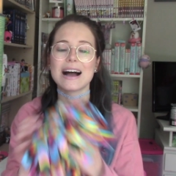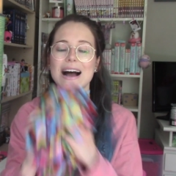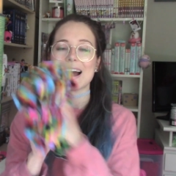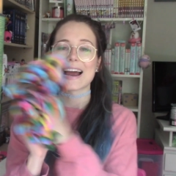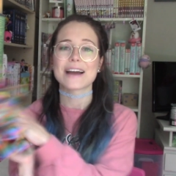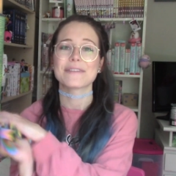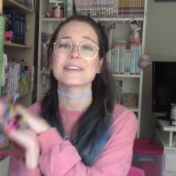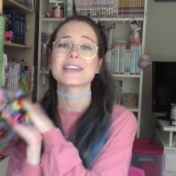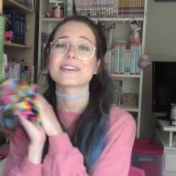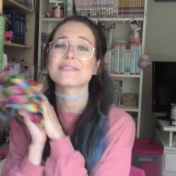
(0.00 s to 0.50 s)
I
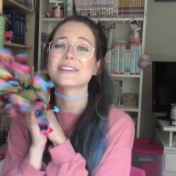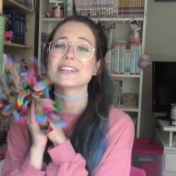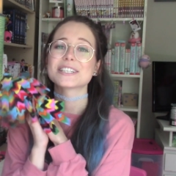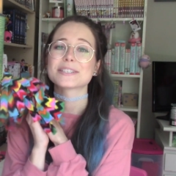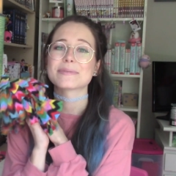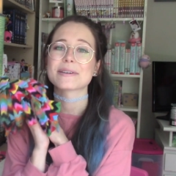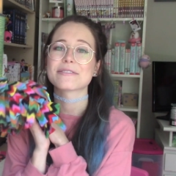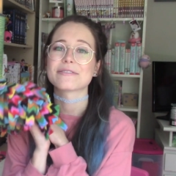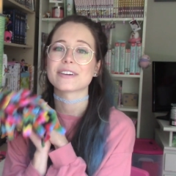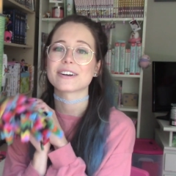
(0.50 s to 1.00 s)
haven't given it to
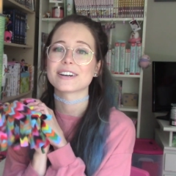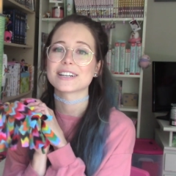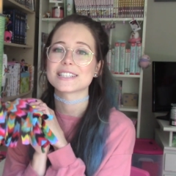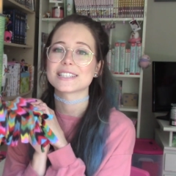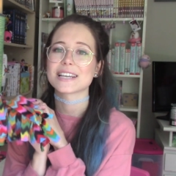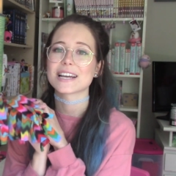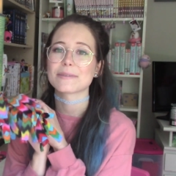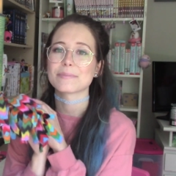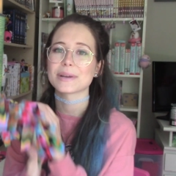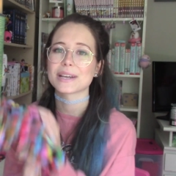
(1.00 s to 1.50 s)
my ferrets
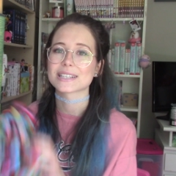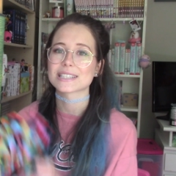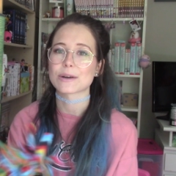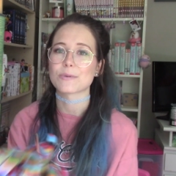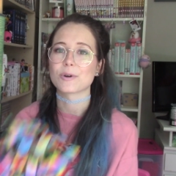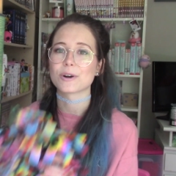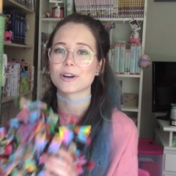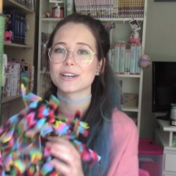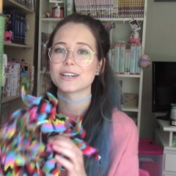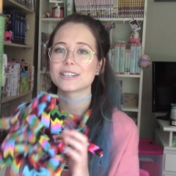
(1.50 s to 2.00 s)
yet because I
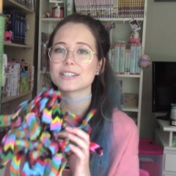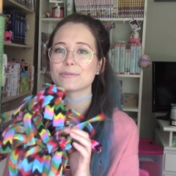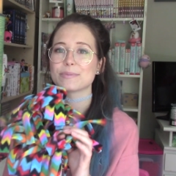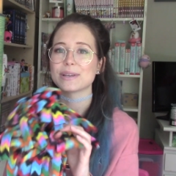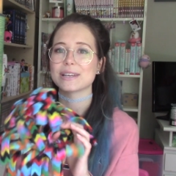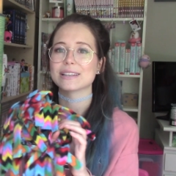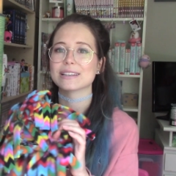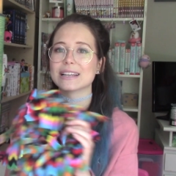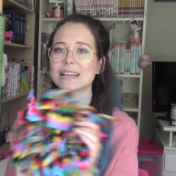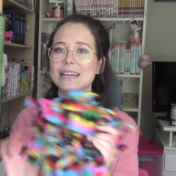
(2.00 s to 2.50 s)
wanted it to
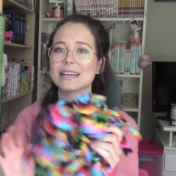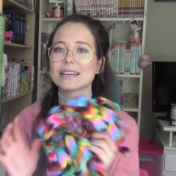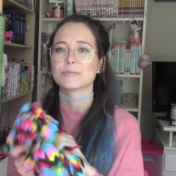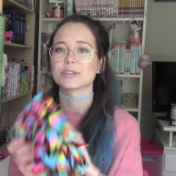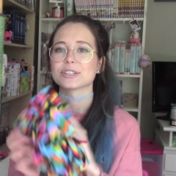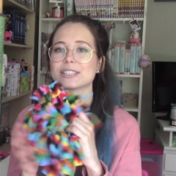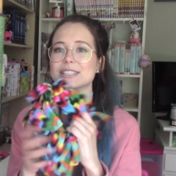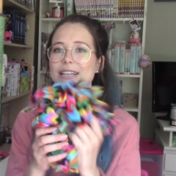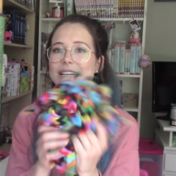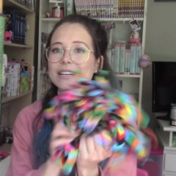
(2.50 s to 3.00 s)
be in like
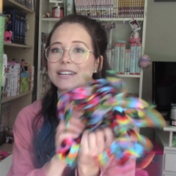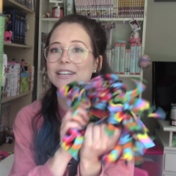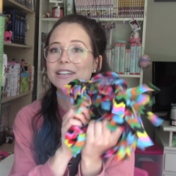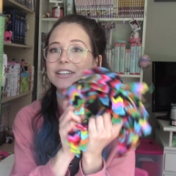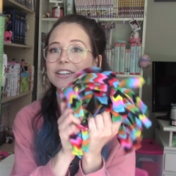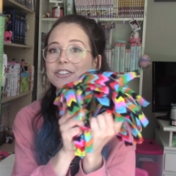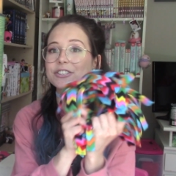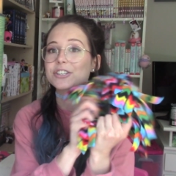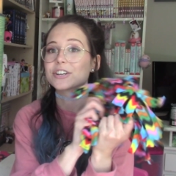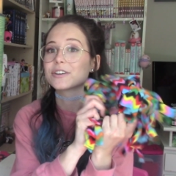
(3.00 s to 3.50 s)
pristine
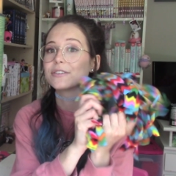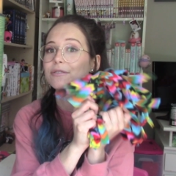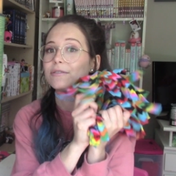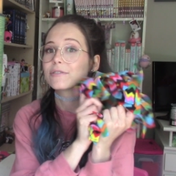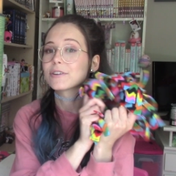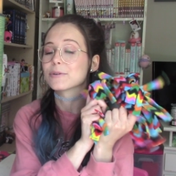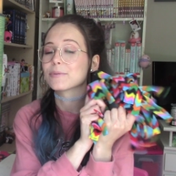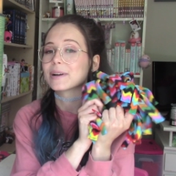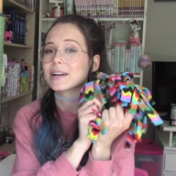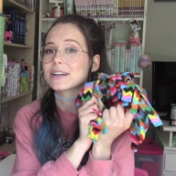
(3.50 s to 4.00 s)
condition
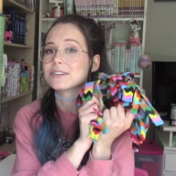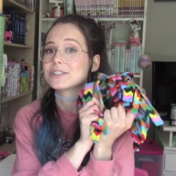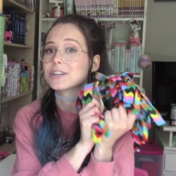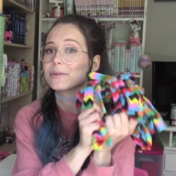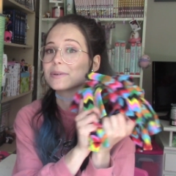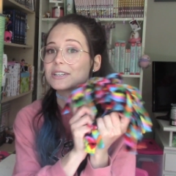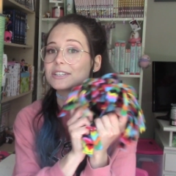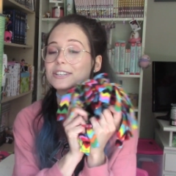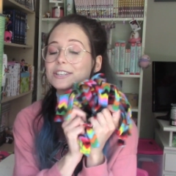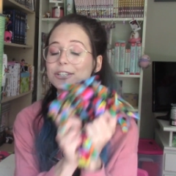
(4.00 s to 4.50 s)
for when I show
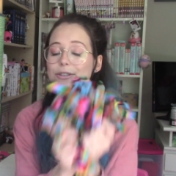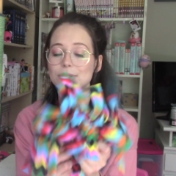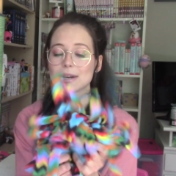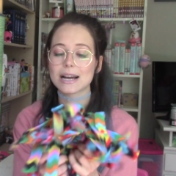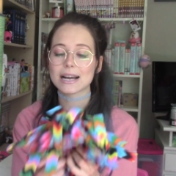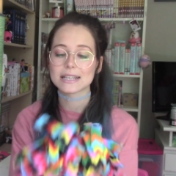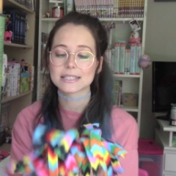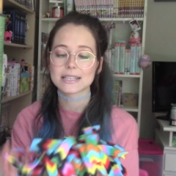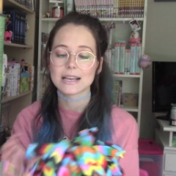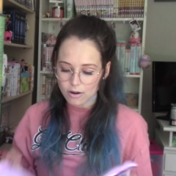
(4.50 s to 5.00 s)
it to you
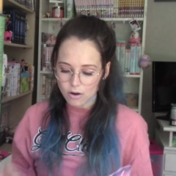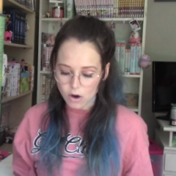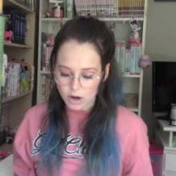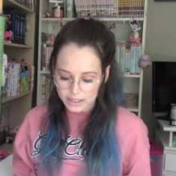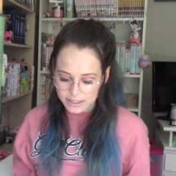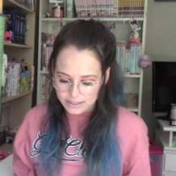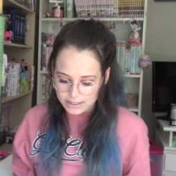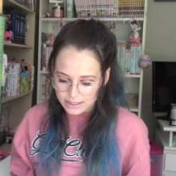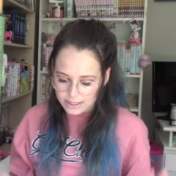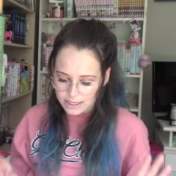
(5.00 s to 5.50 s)
guys.
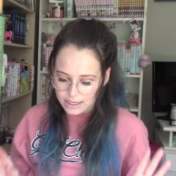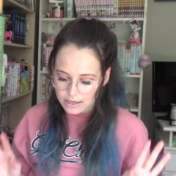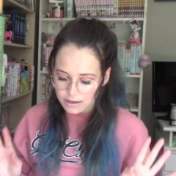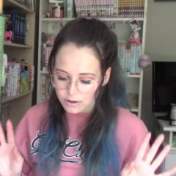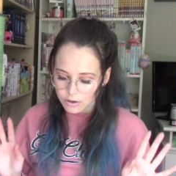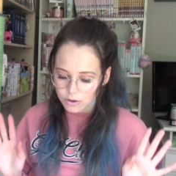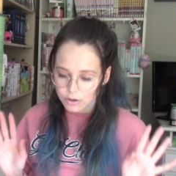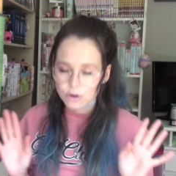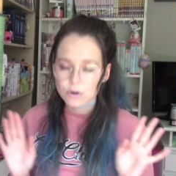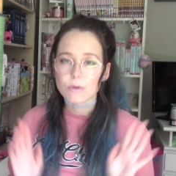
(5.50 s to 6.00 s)
Honestly,
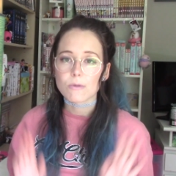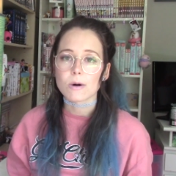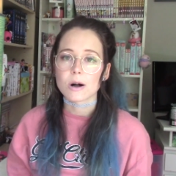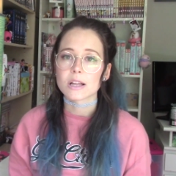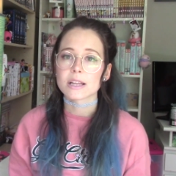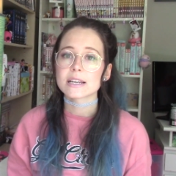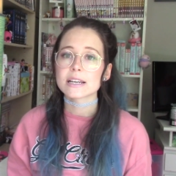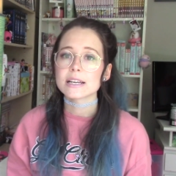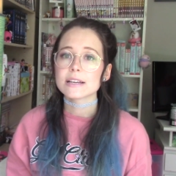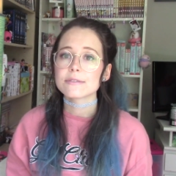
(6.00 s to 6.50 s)

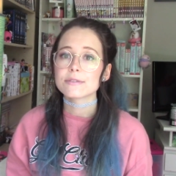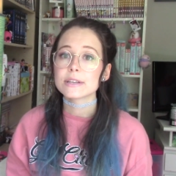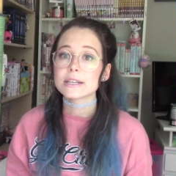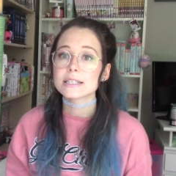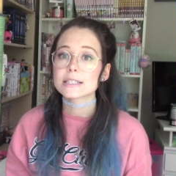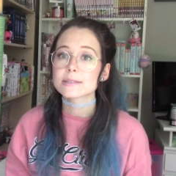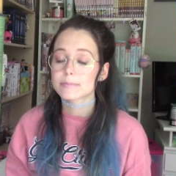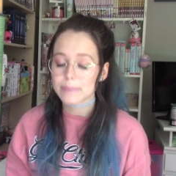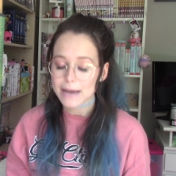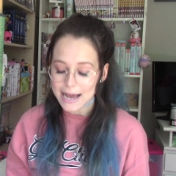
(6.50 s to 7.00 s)
quality of
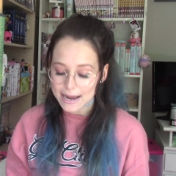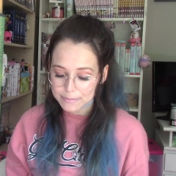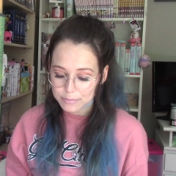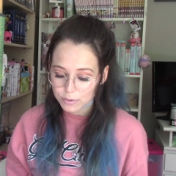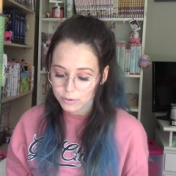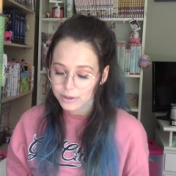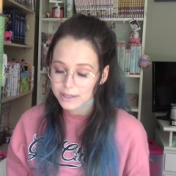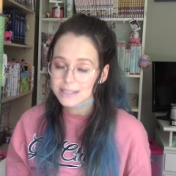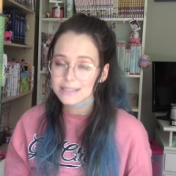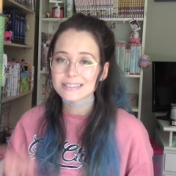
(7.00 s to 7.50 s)
these bad
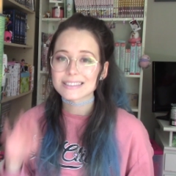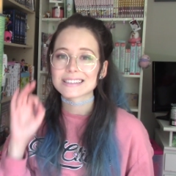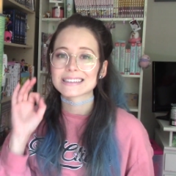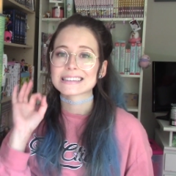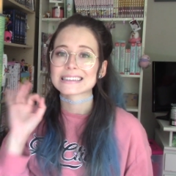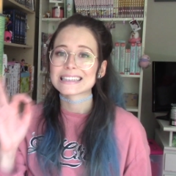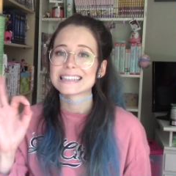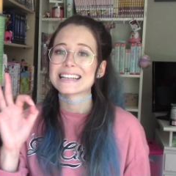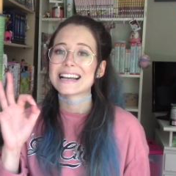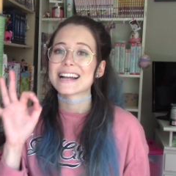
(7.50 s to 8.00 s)
boys,
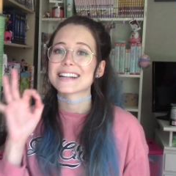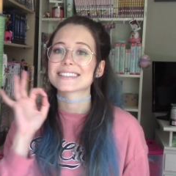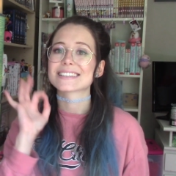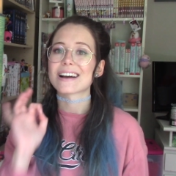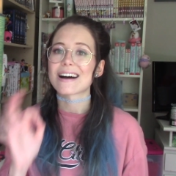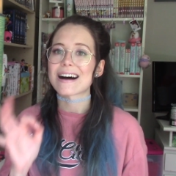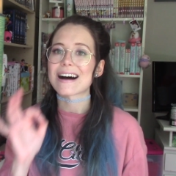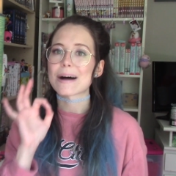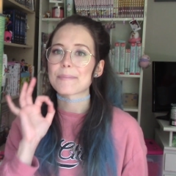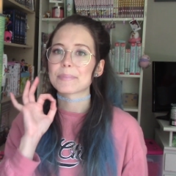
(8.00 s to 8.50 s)

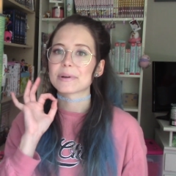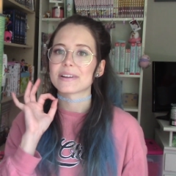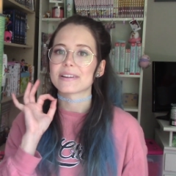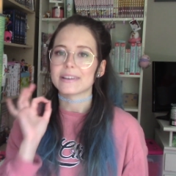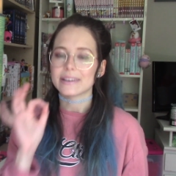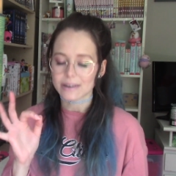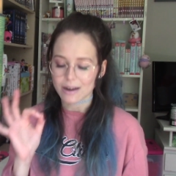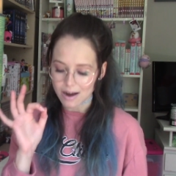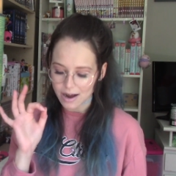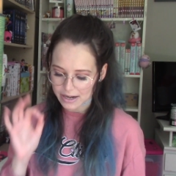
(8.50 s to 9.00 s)
top
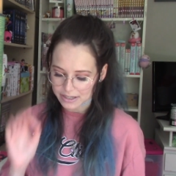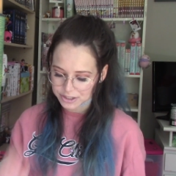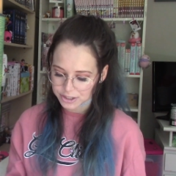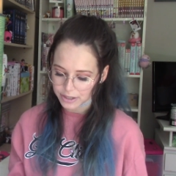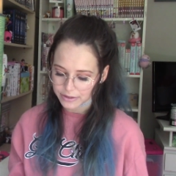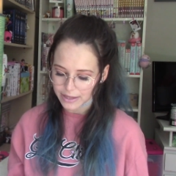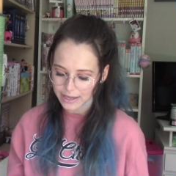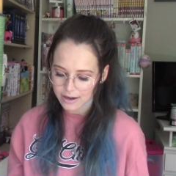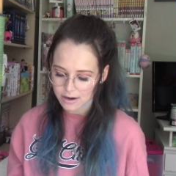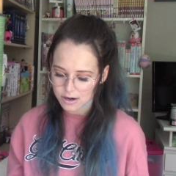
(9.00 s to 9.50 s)

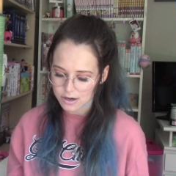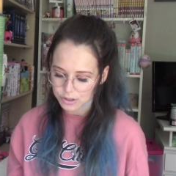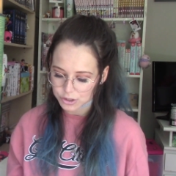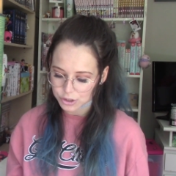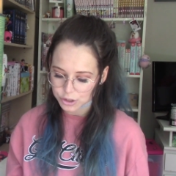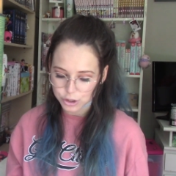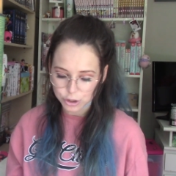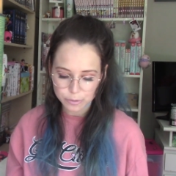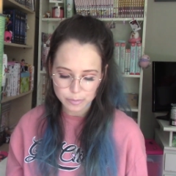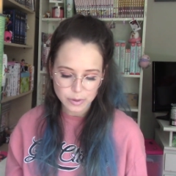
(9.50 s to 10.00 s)
notch. They are
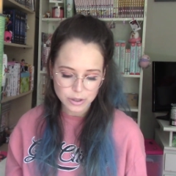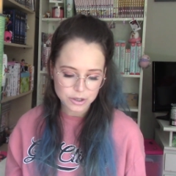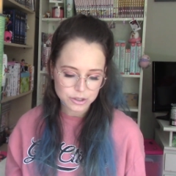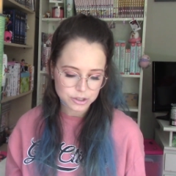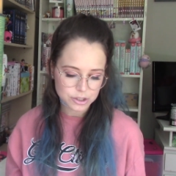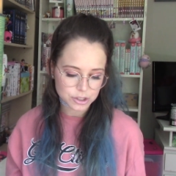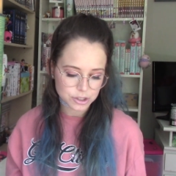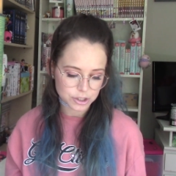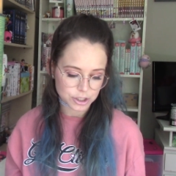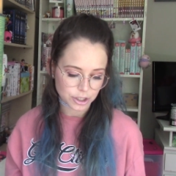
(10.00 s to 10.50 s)
super
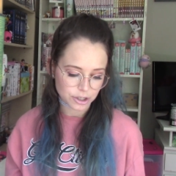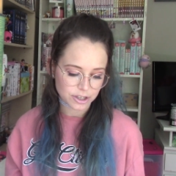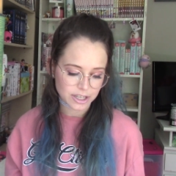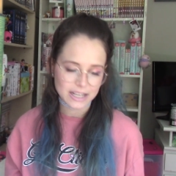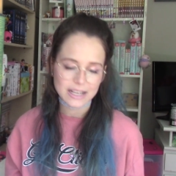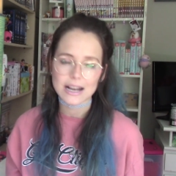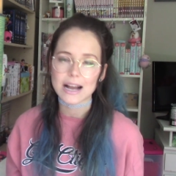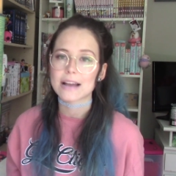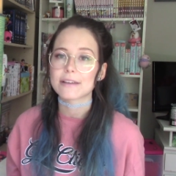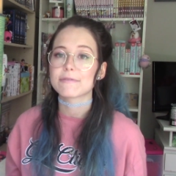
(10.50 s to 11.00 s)

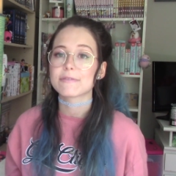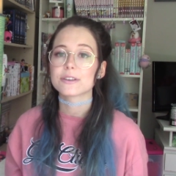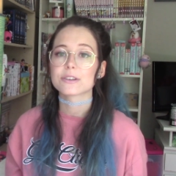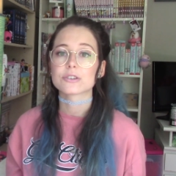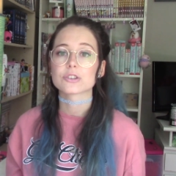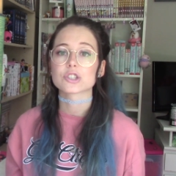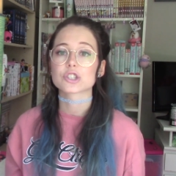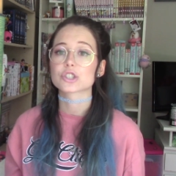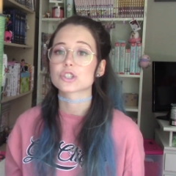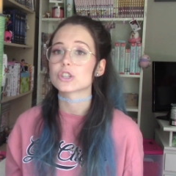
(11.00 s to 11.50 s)
sturdy. I
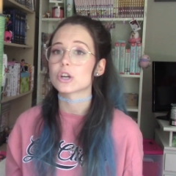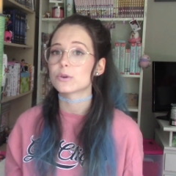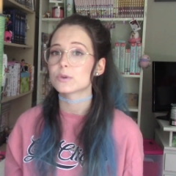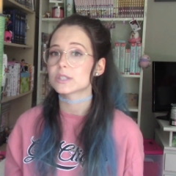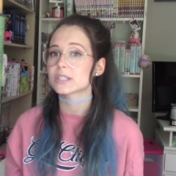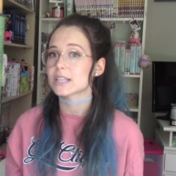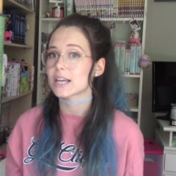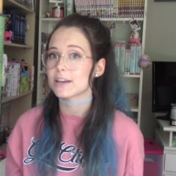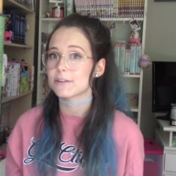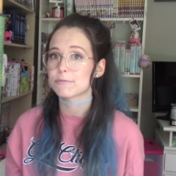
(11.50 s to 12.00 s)
feel so
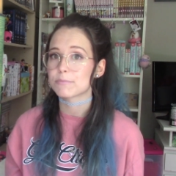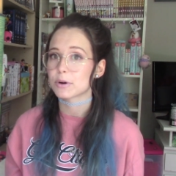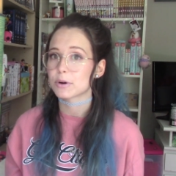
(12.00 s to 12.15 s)
safe